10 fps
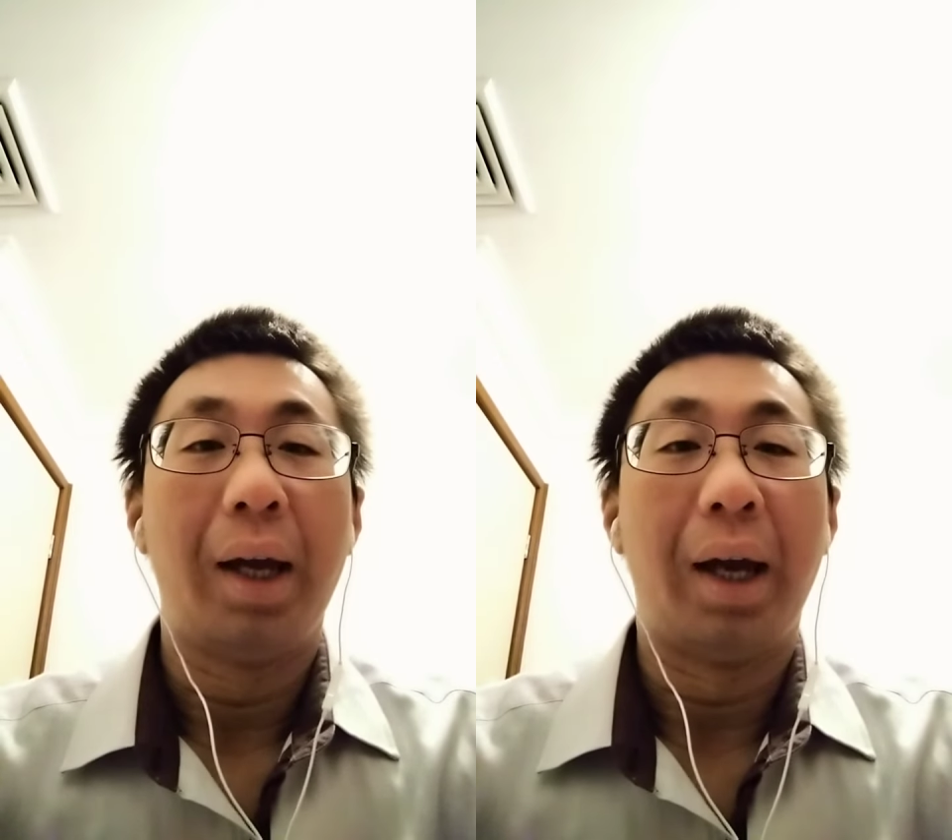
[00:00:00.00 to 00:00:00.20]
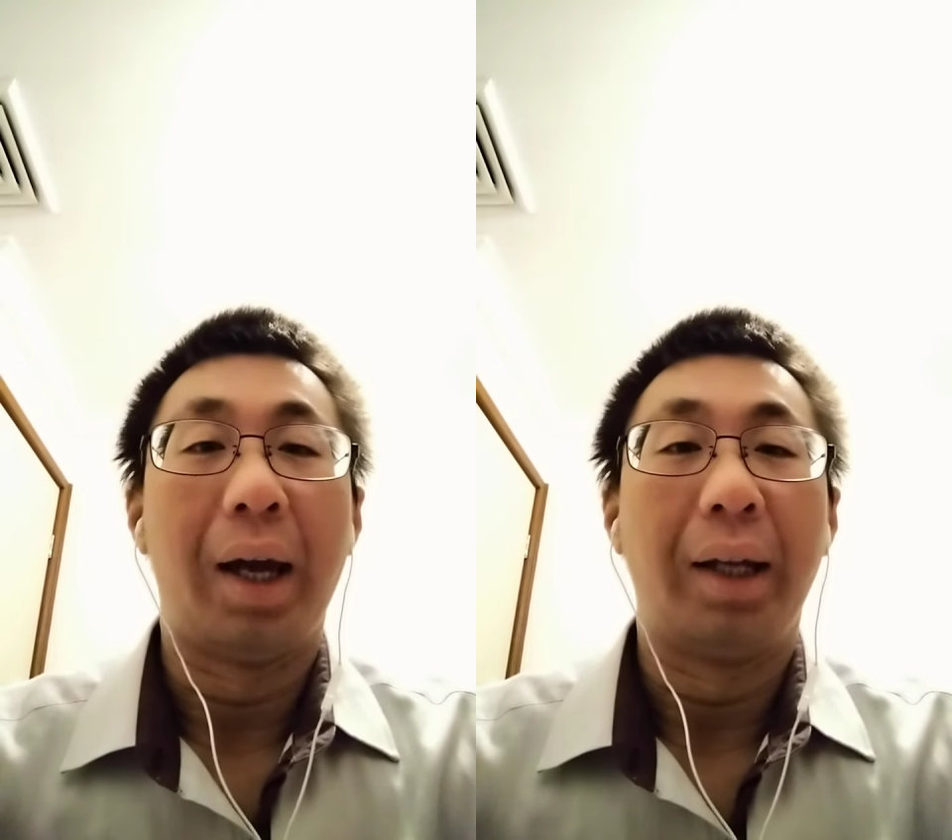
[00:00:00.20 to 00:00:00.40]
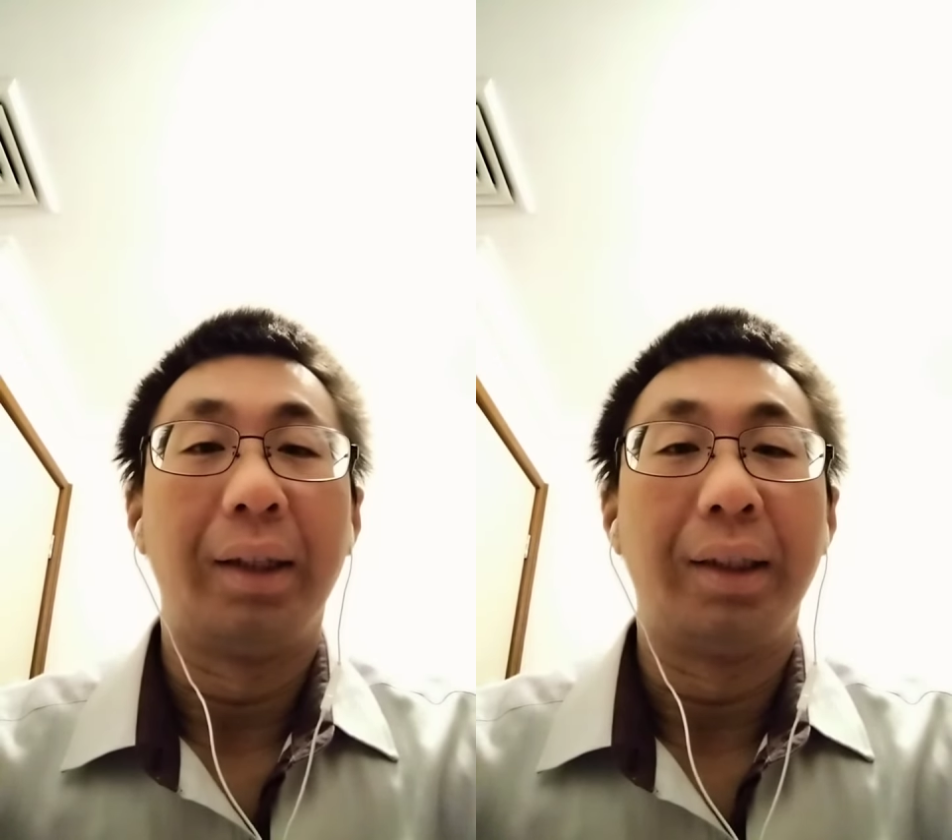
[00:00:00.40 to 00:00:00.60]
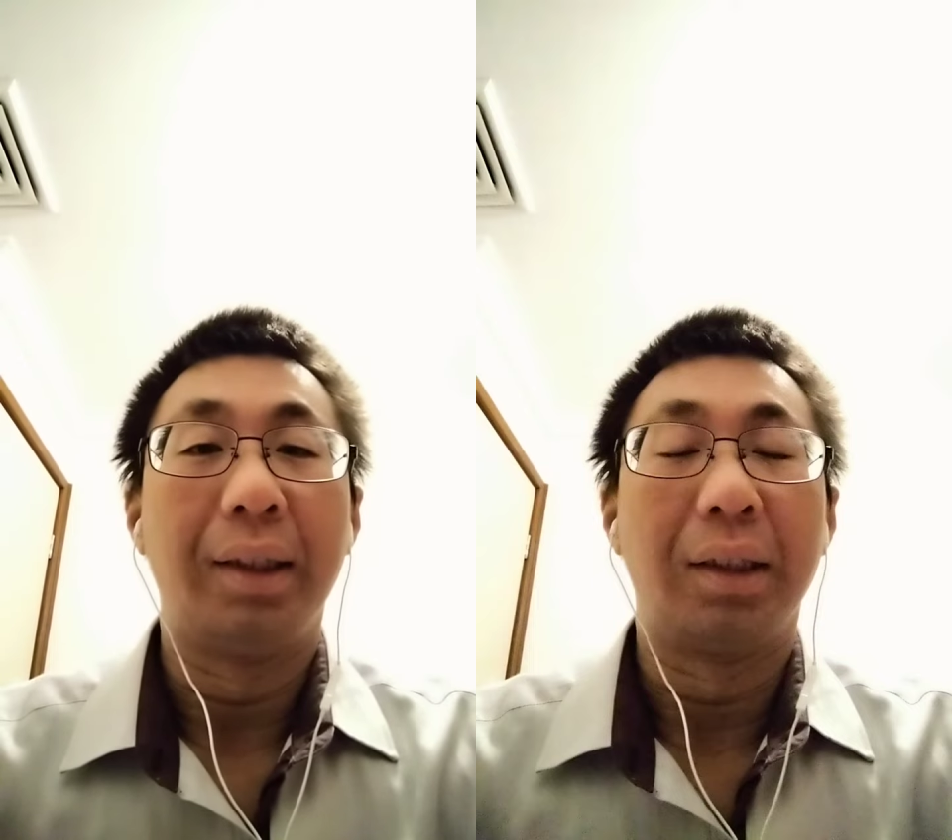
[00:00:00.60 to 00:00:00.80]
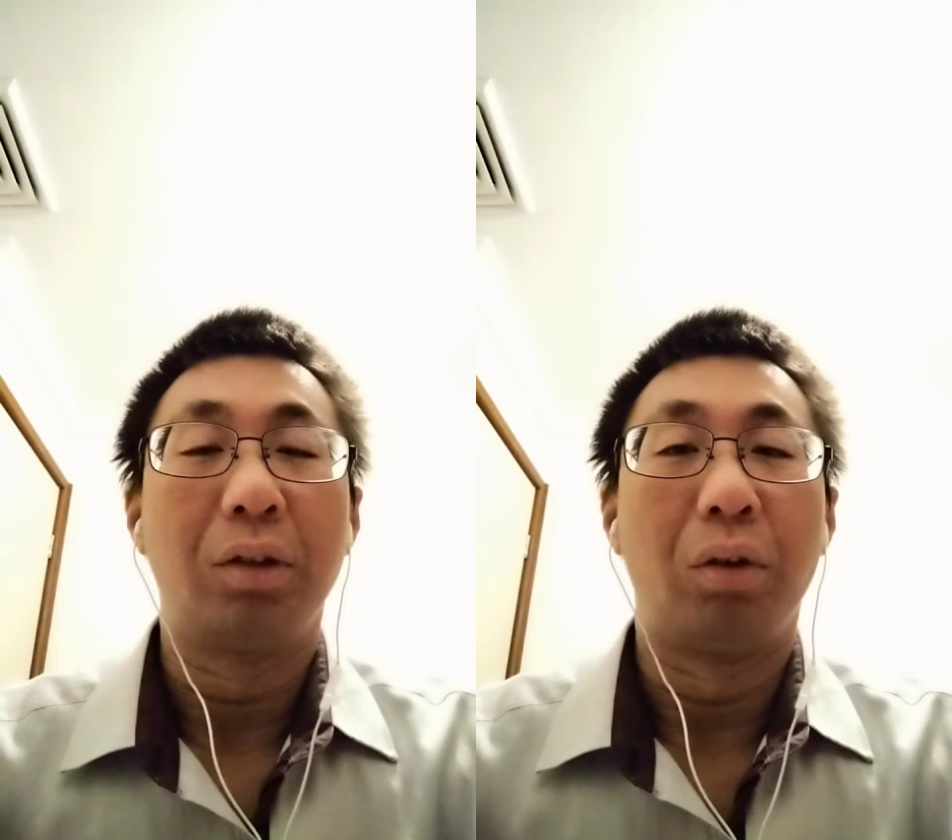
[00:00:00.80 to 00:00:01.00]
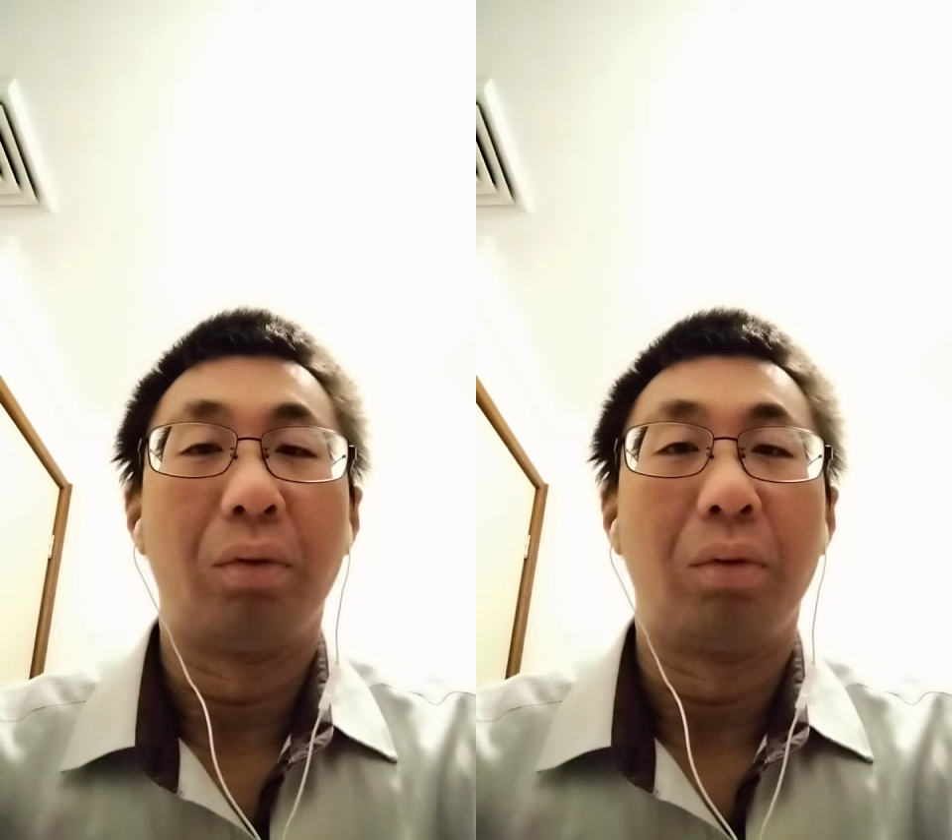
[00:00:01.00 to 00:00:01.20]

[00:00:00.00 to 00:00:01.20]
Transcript: And this is the sort of